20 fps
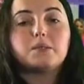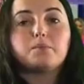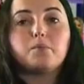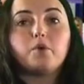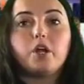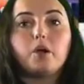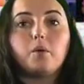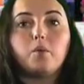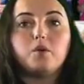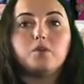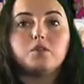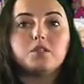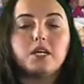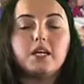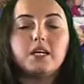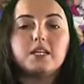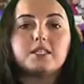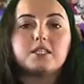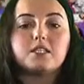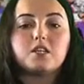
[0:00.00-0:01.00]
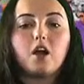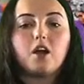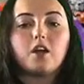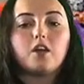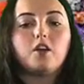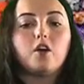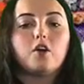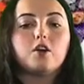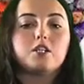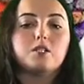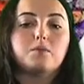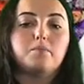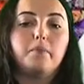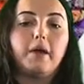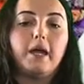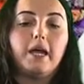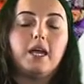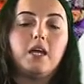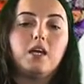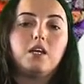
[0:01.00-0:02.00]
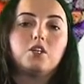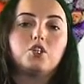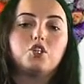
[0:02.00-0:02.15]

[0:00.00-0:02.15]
Maria Woosley at Stockyards Bank.